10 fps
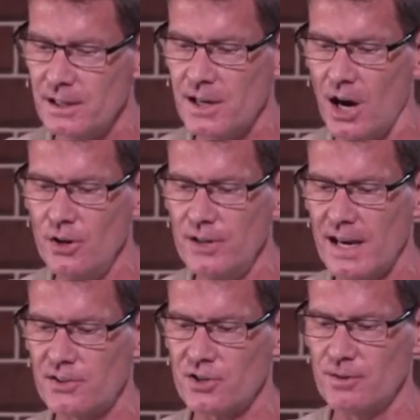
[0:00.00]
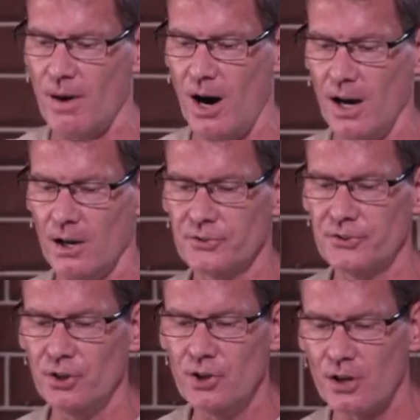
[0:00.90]
Go the extra mile.
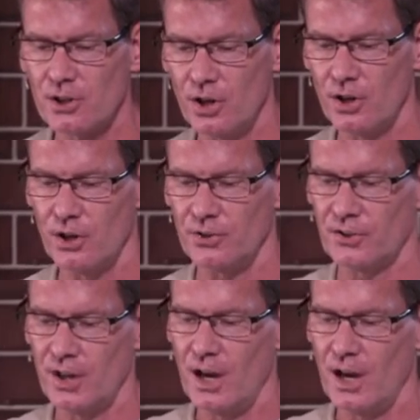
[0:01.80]
Do not curse.